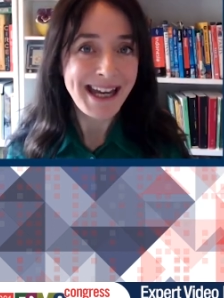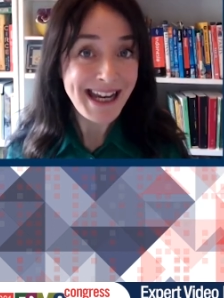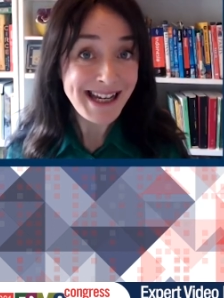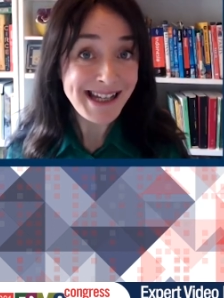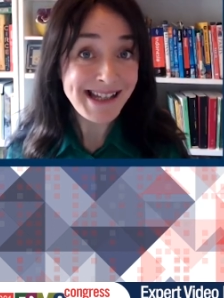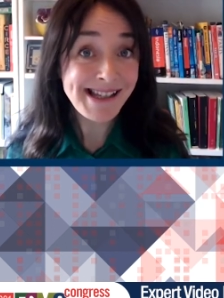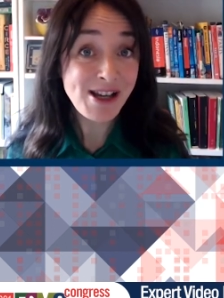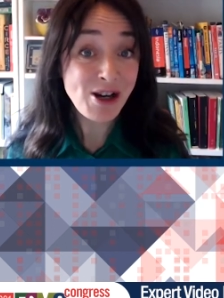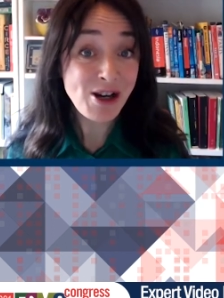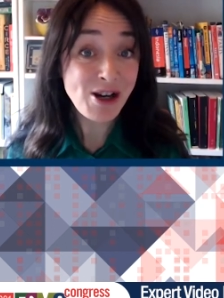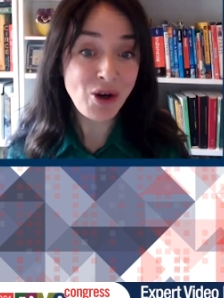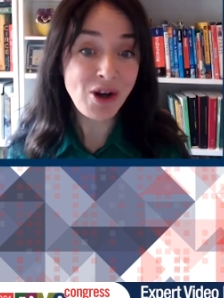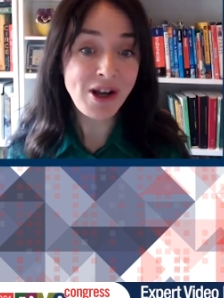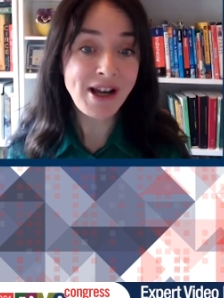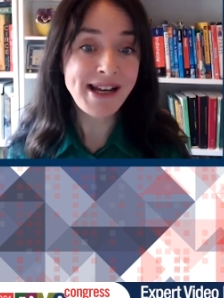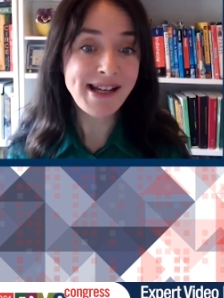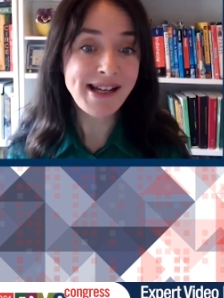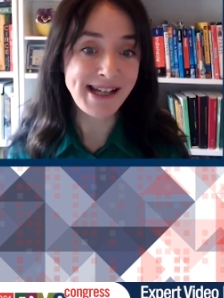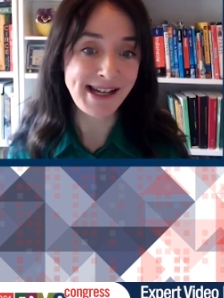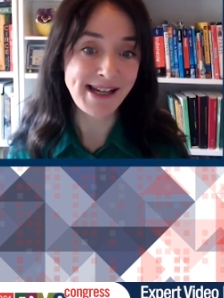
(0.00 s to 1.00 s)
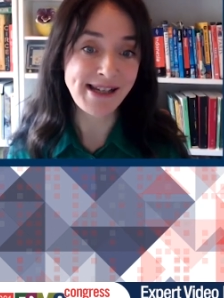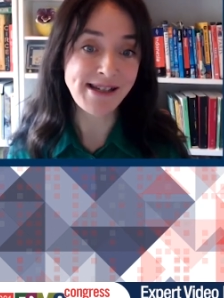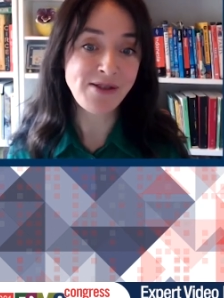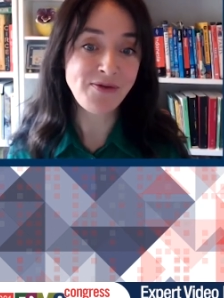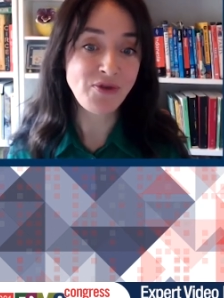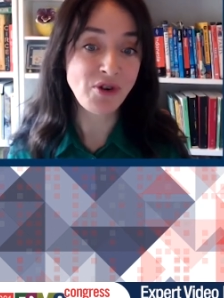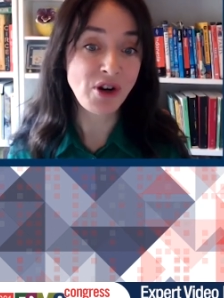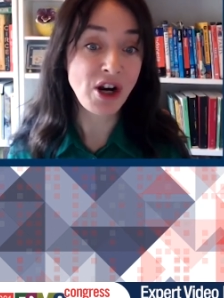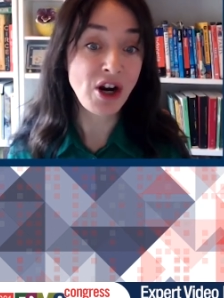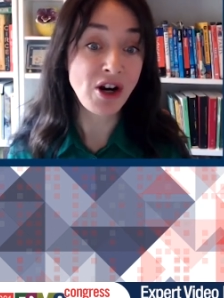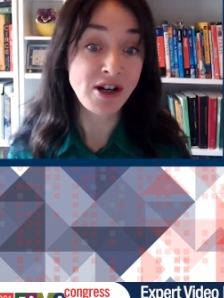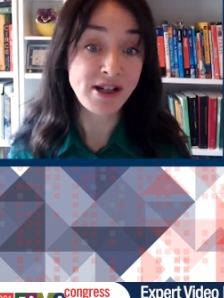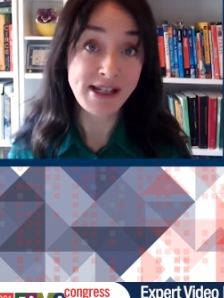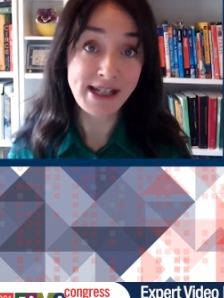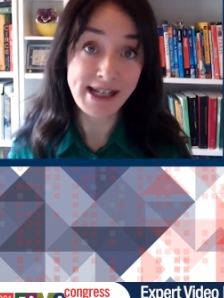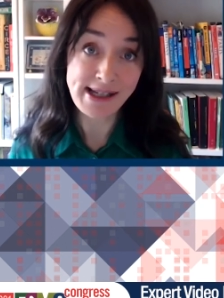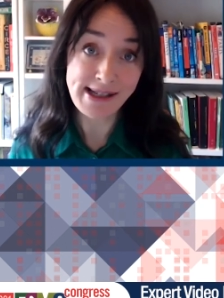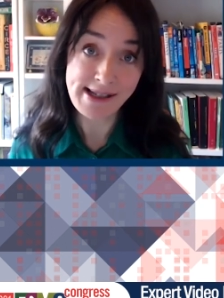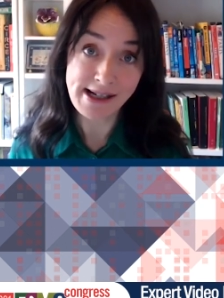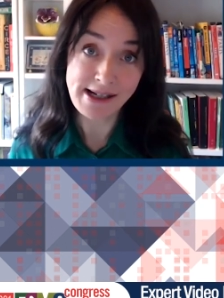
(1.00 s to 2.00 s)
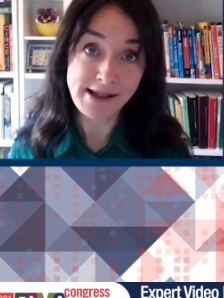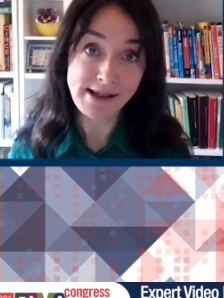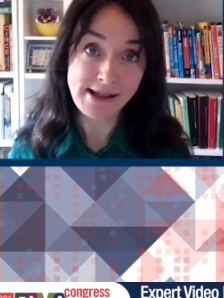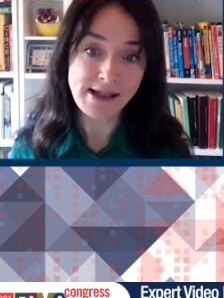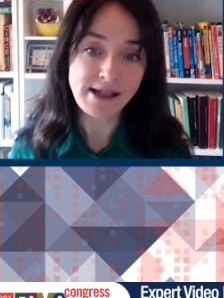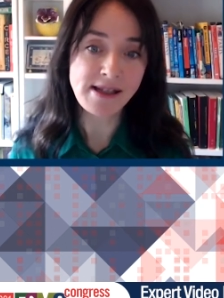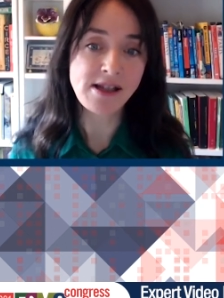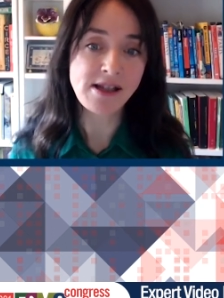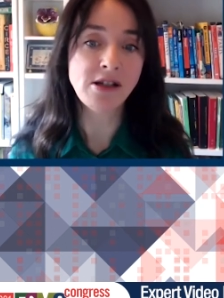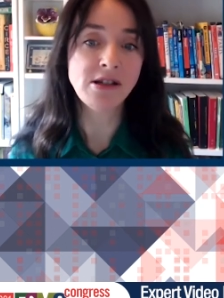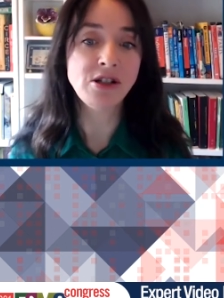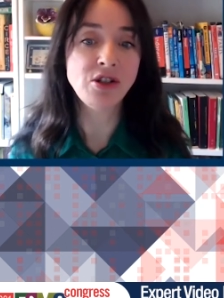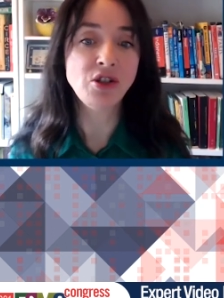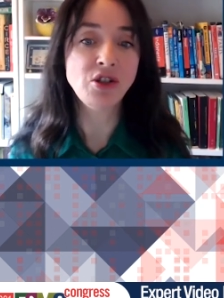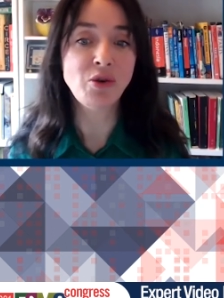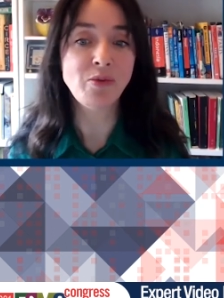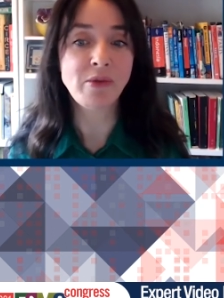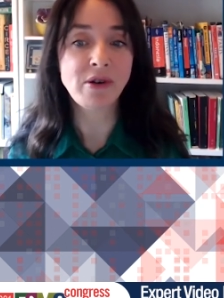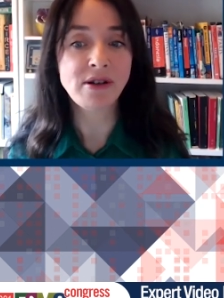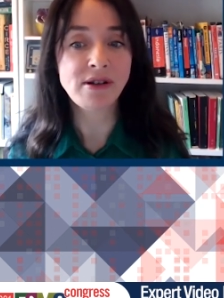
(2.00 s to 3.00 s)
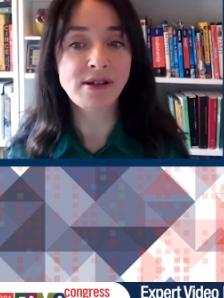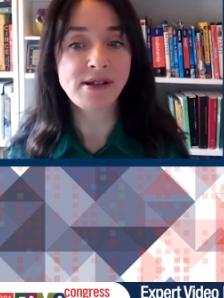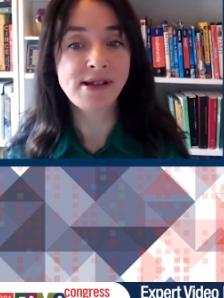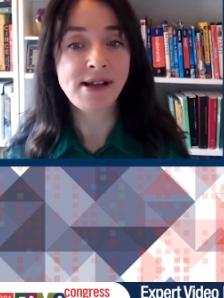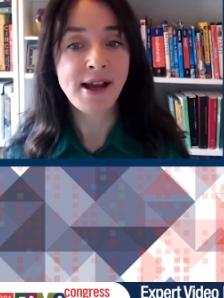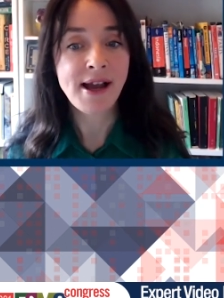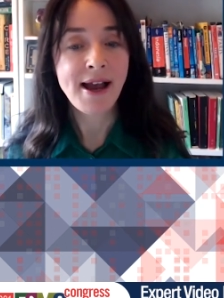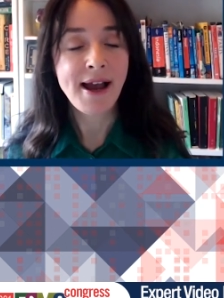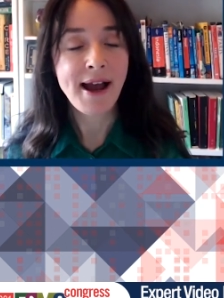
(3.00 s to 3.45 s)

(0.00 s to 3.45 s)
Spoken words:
It's early days for CAR T-cells in solid tumours,